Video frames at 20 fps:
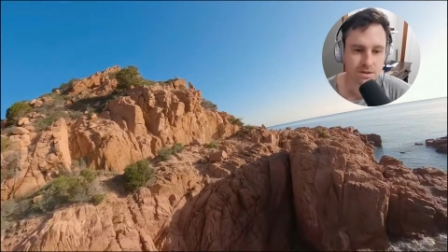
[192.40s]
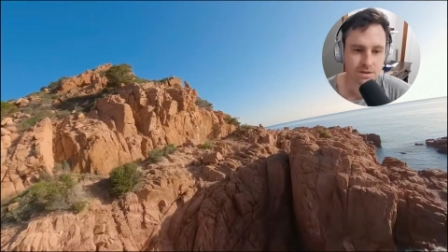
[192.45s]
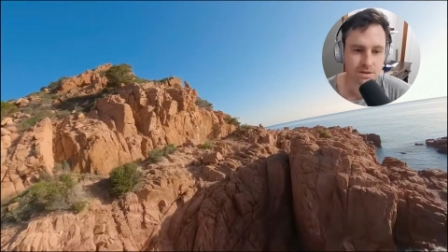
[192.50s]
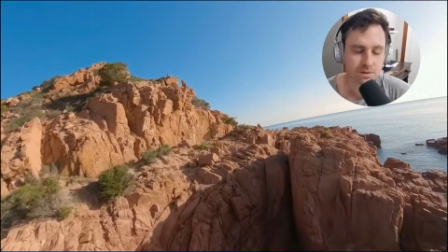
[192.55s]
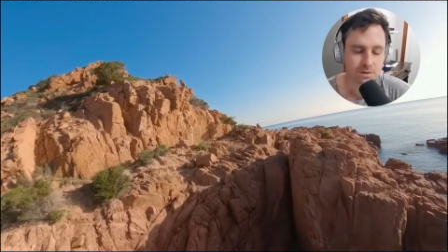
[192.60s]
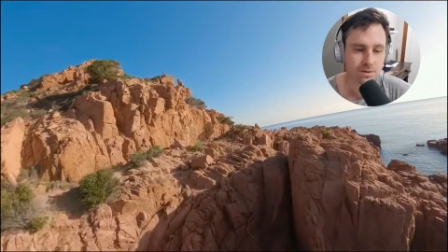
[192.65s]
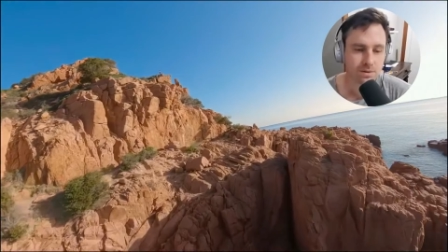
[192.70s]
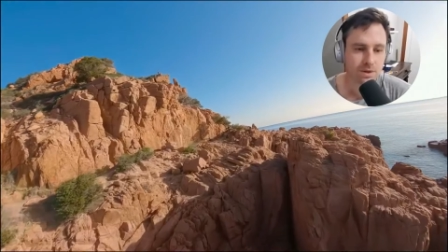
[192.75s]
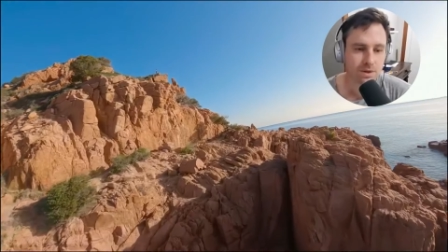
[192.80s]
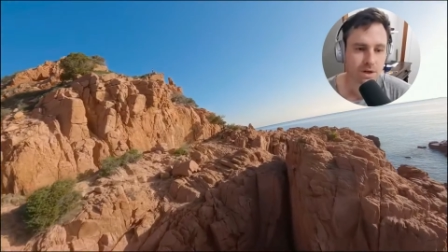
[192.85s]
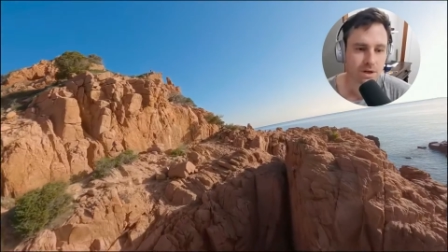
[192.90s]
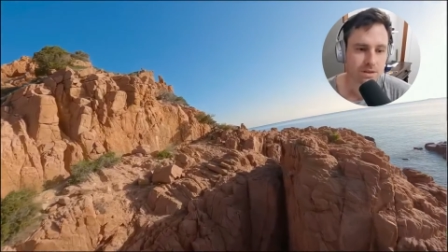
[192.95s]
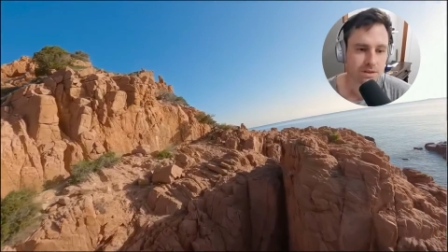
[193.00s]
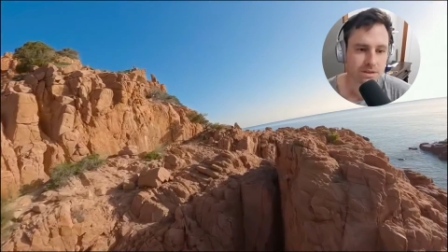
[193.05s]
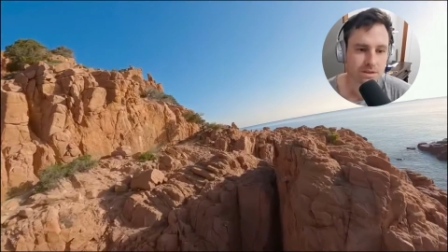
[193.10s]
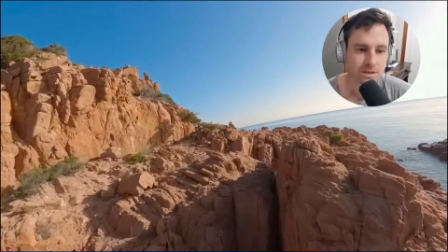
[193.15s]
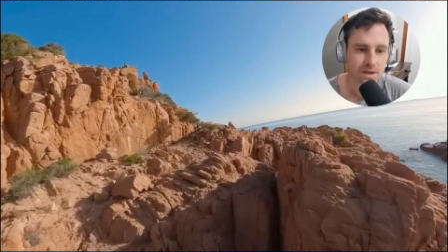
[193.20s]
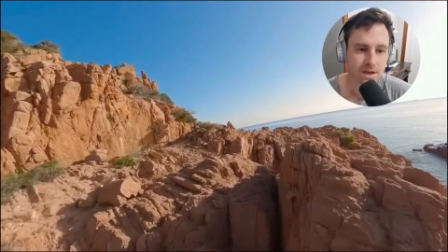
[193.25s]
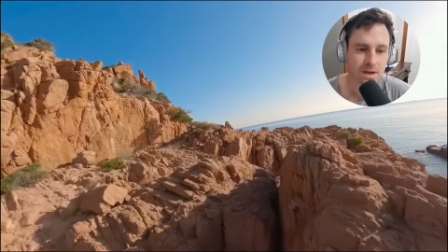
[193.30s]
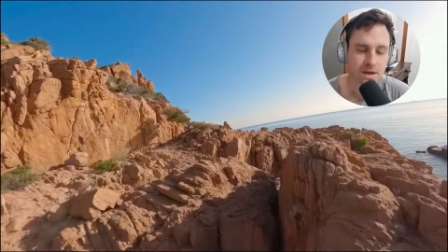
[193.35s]
it or
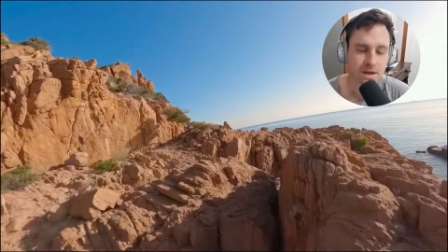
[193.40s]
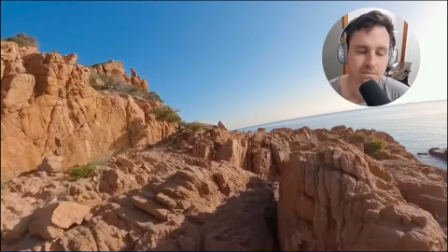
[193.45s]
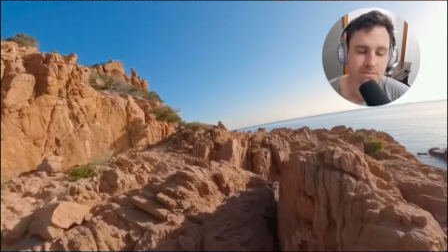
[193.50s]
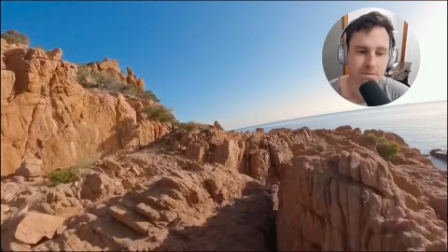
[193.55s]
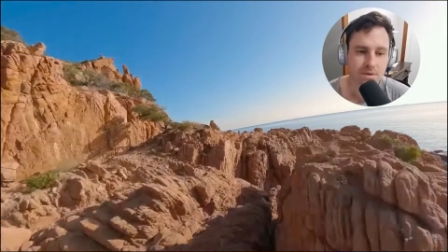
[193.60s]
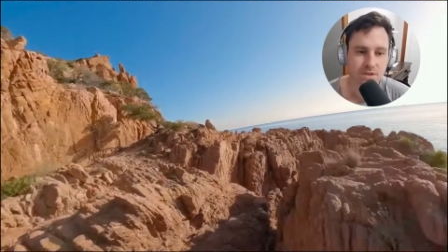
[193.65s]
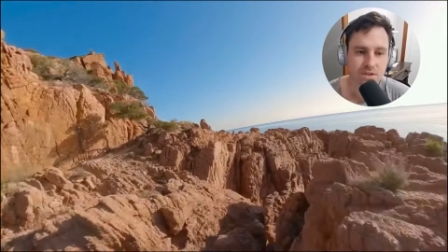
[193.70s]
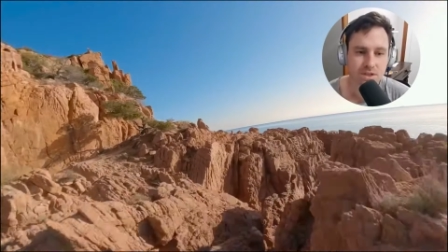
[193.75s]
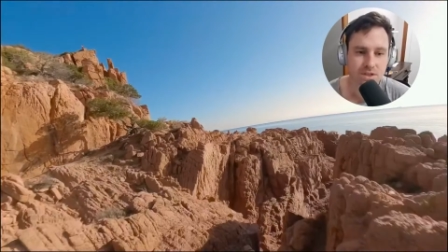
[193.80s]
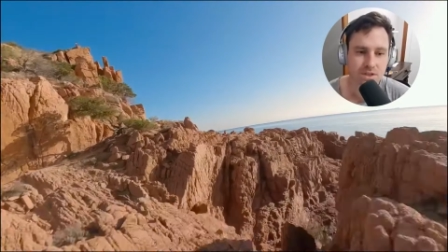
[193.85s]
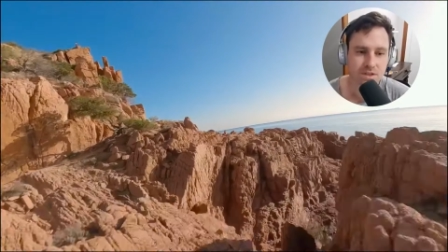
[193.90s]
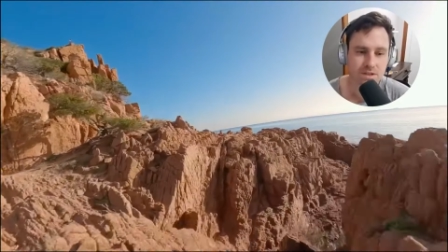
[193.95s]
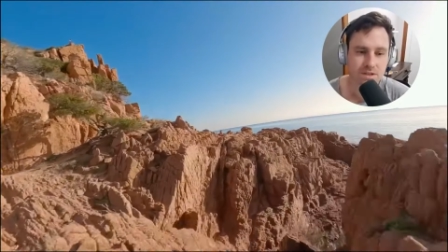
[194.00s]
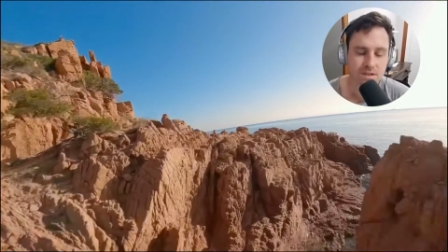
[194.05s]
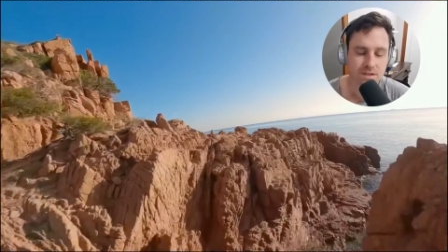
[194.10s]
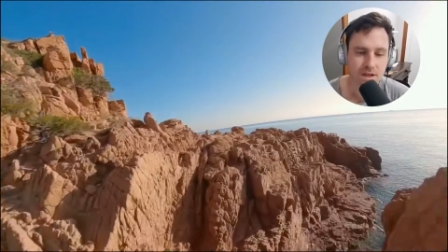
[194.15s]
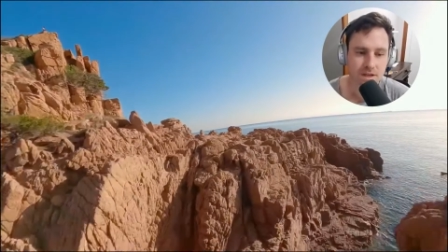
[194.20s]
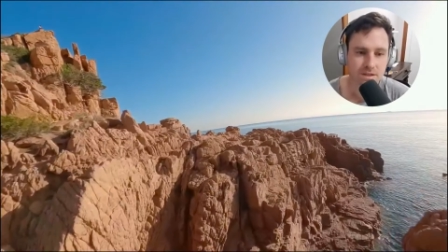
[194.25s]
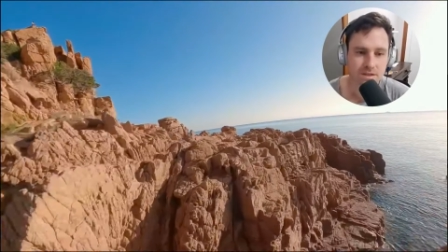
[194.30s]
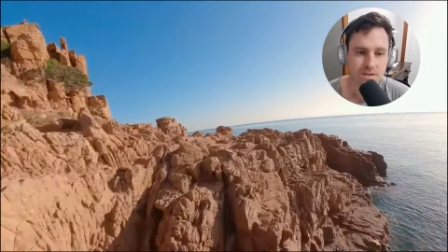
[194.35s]
not. It's just
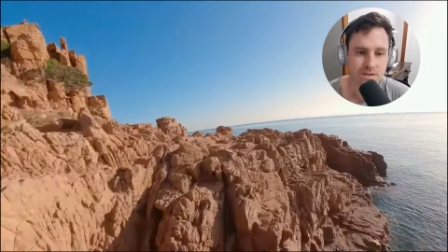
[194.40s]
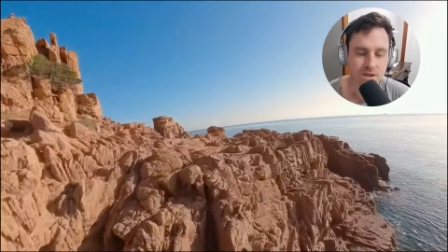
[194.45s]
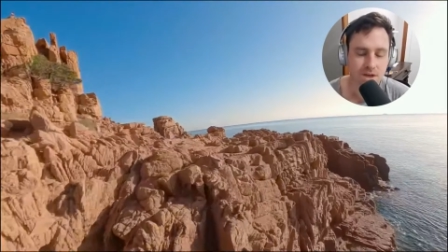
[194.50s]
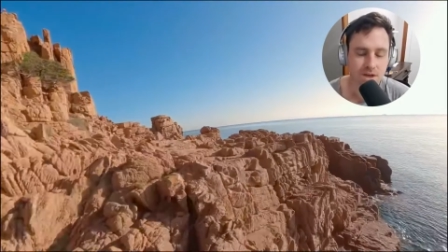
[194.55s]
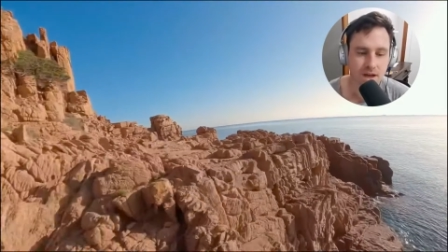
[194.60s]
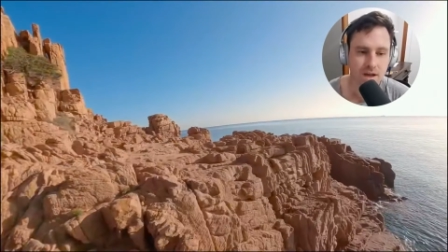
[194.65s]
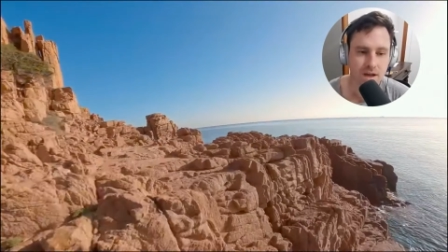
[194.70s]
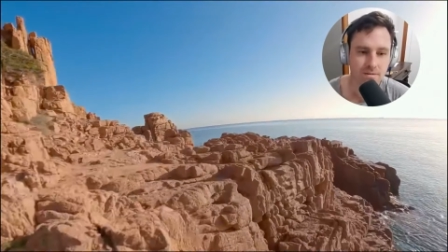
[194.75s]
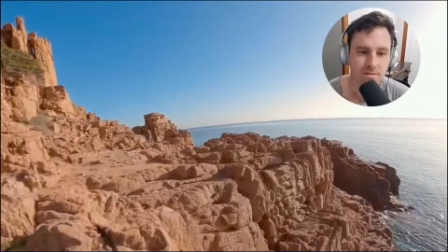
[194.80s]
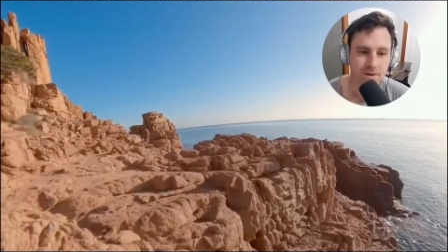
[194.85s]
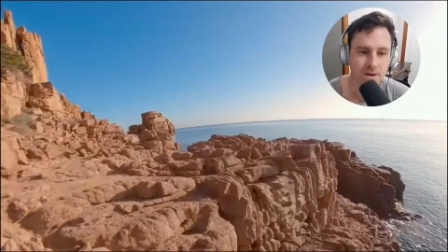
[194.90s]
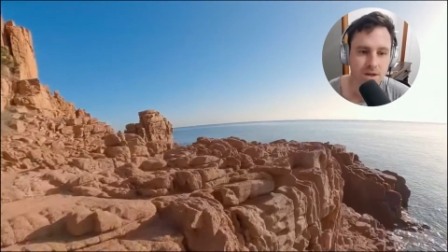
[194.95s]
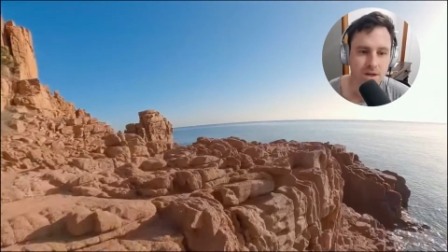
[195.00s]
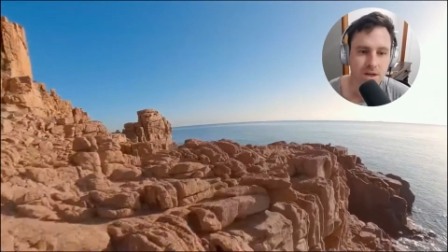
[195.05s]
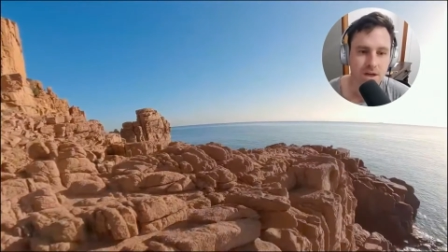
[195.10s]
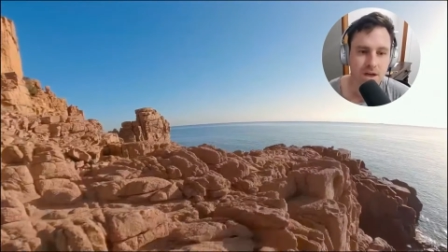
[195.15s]
nice to have.